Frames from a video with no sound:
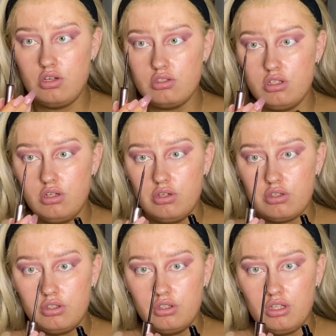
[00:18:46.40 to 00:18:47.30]

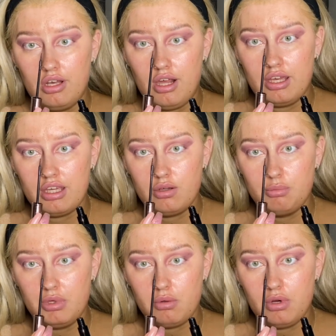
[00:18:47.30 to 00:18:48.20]
look like it'll
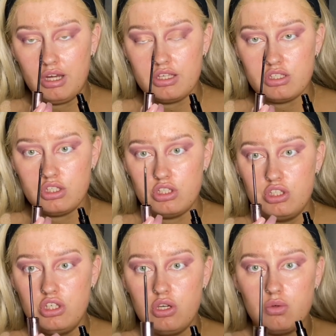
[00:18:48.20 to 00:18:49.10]
be quite easy to
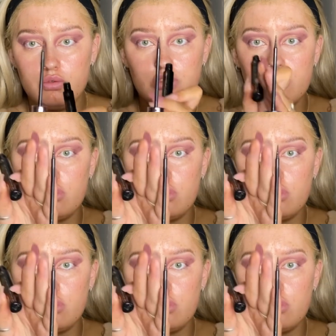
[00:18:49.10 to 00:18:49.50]
use.